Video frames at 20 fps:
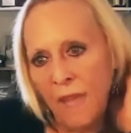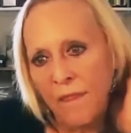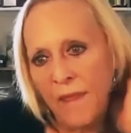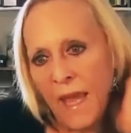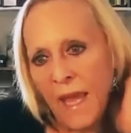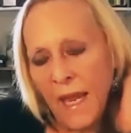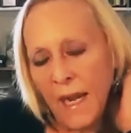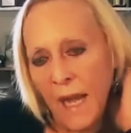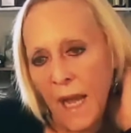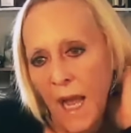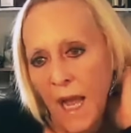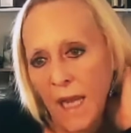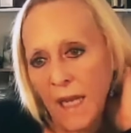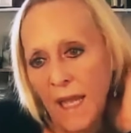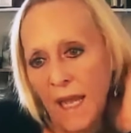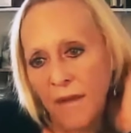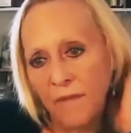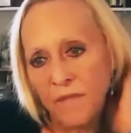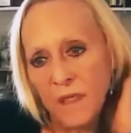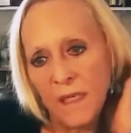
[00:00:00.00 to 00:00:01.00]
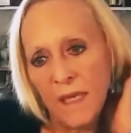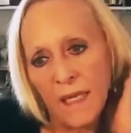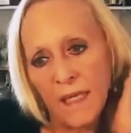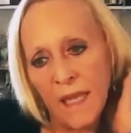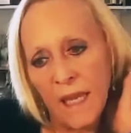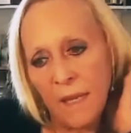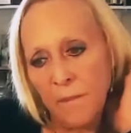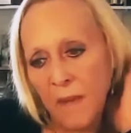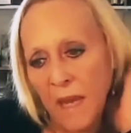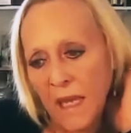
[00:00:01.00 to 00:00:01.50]
that I left and I
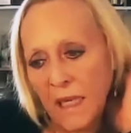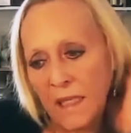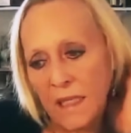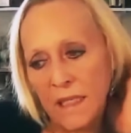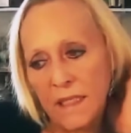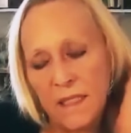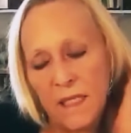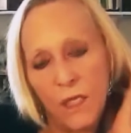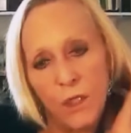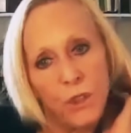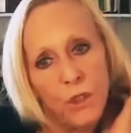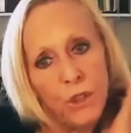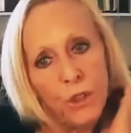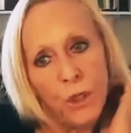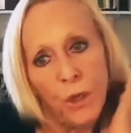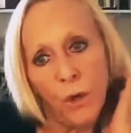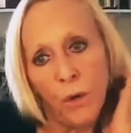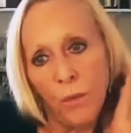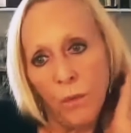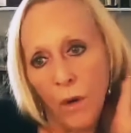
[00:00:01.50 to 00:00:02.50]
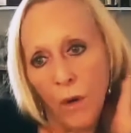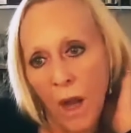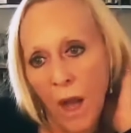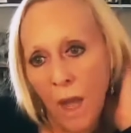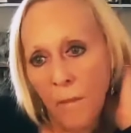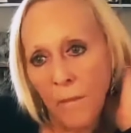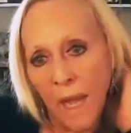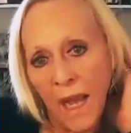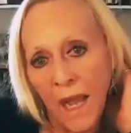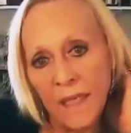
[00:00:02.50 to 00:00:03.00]
came back and I said, you know,
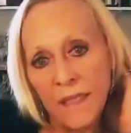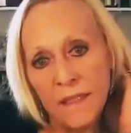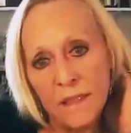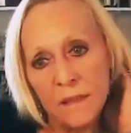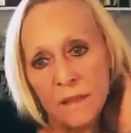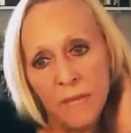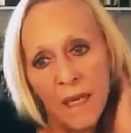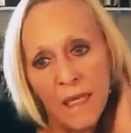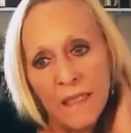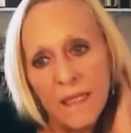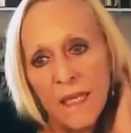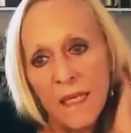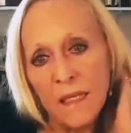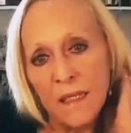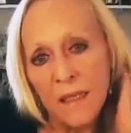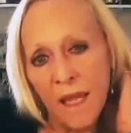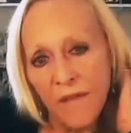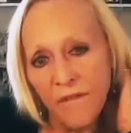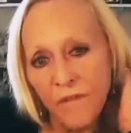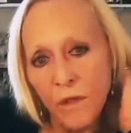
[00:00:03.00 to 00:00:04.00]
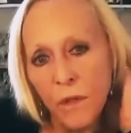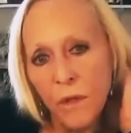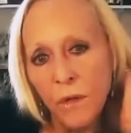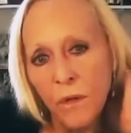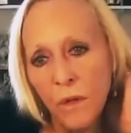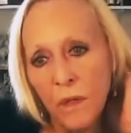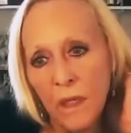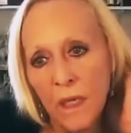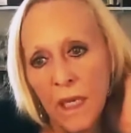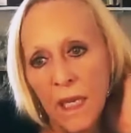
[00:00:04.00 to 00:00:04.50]
uh, my my dead
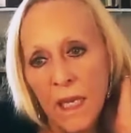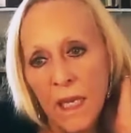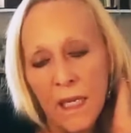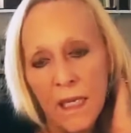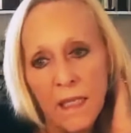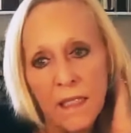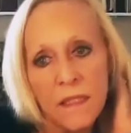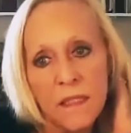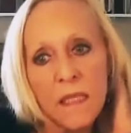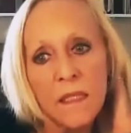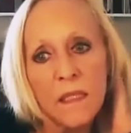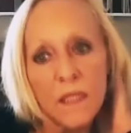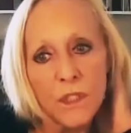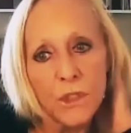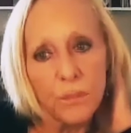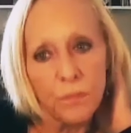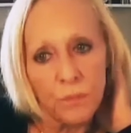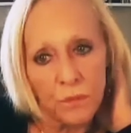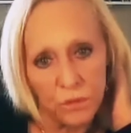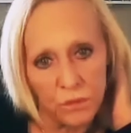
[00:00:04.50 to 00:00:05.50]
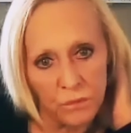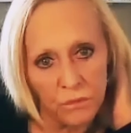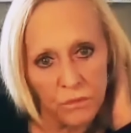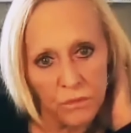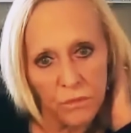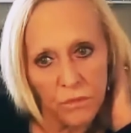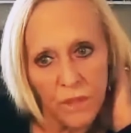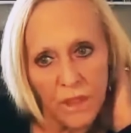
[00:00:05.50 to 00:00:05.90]
nephew is in this room.